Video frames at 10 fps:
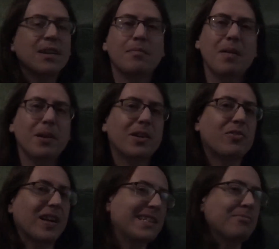Maybe you could
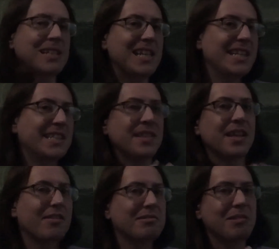grate some cheese in
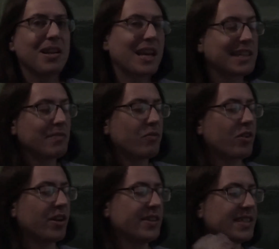there as well, add some
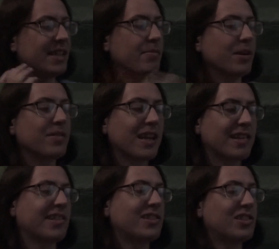variety, but
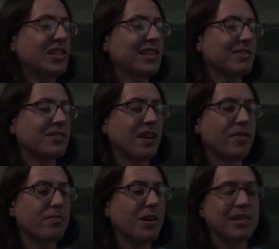that's the traditional
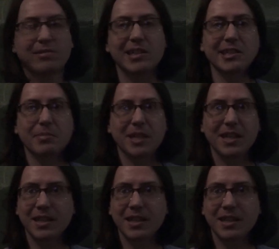Dauphinoise recipe.